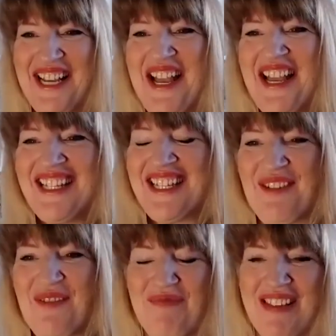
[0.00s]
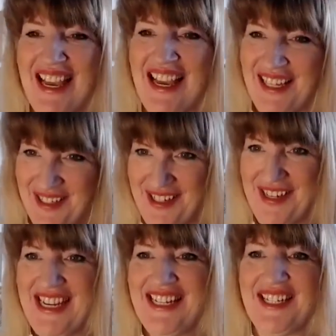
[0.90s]
It's just a
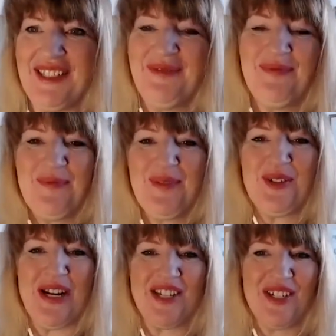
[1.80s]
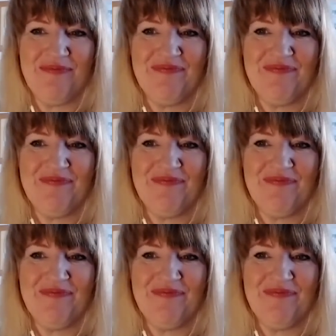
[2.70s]
need to stretch.